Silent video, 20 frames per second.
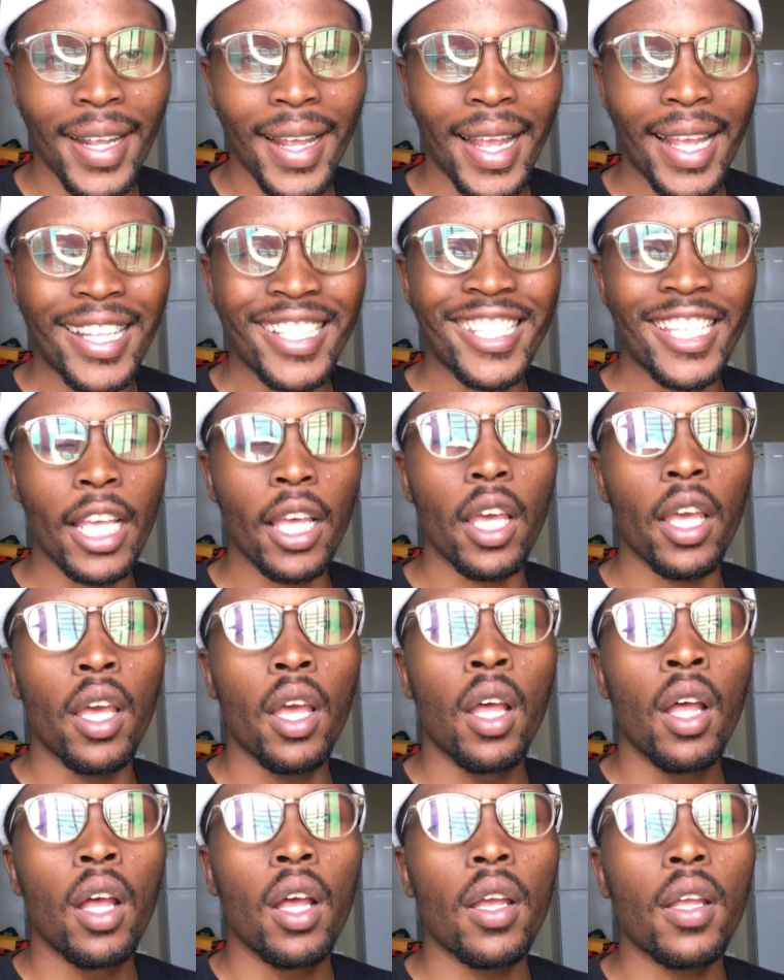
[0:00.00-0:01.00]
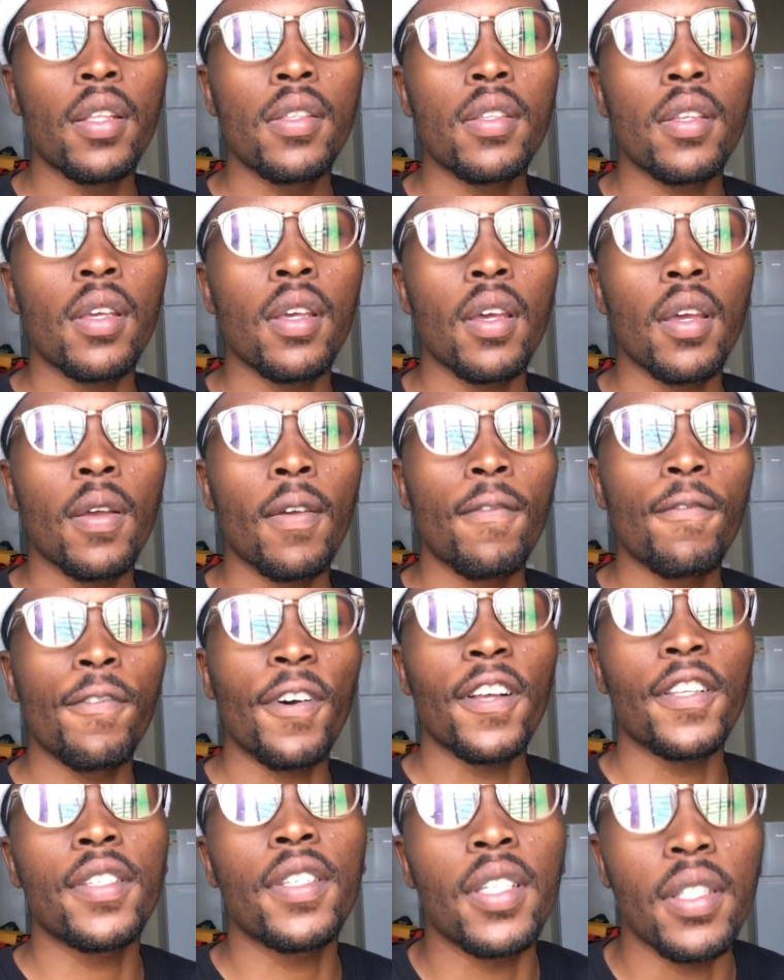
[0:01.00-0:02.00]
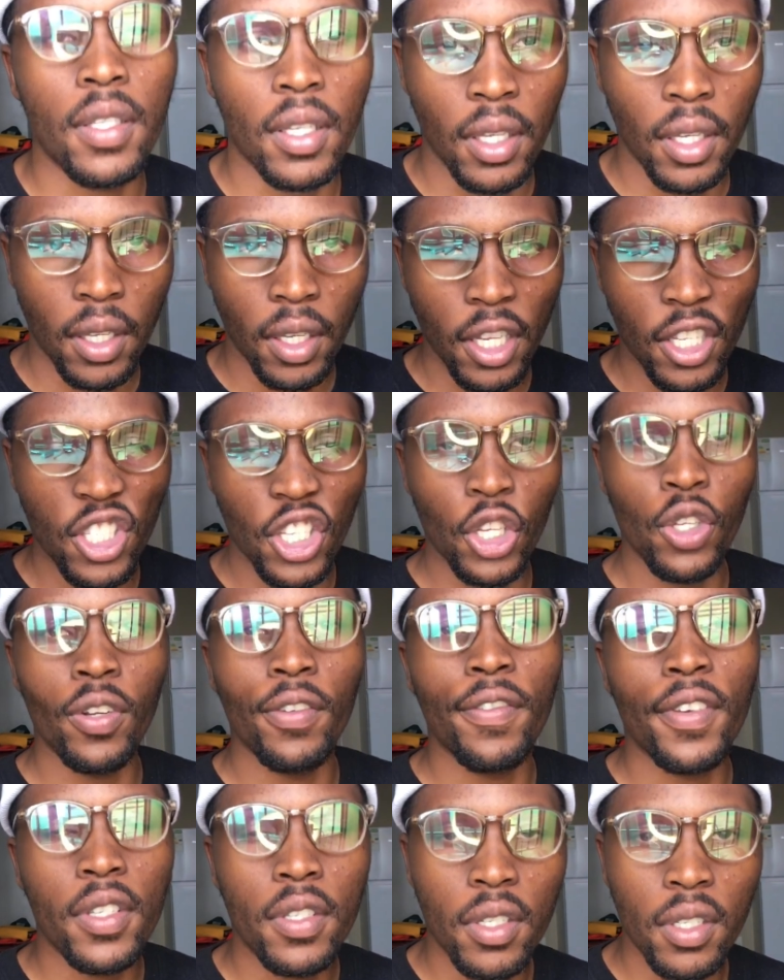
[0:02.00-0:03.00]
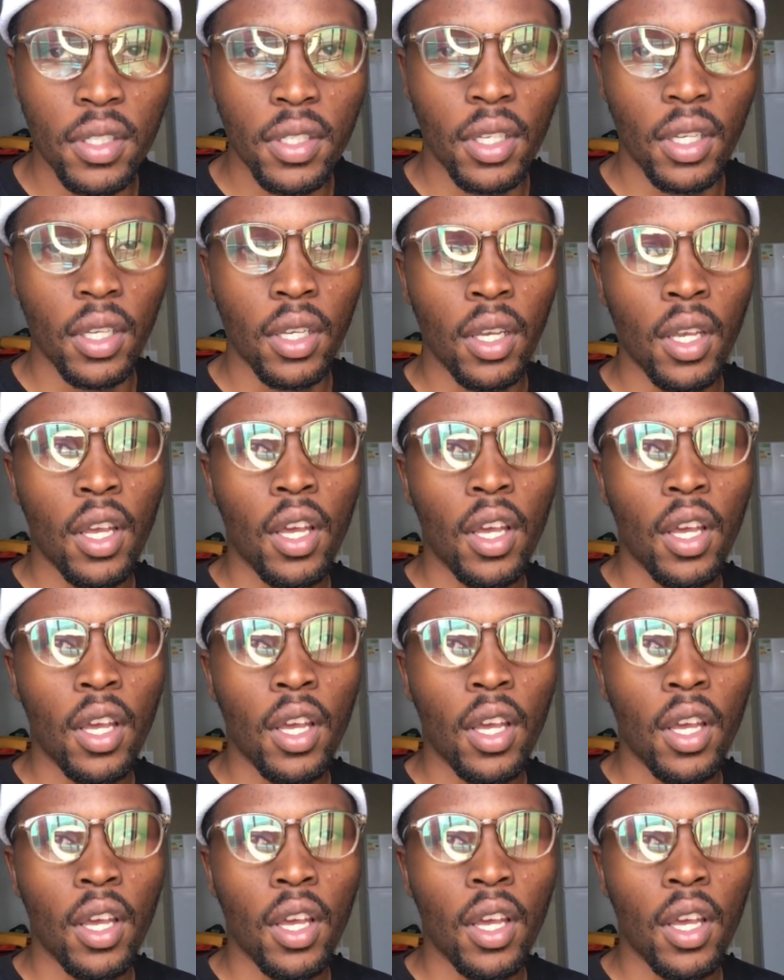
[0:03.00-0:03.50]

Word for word: It's a it's a varsity, it's a university.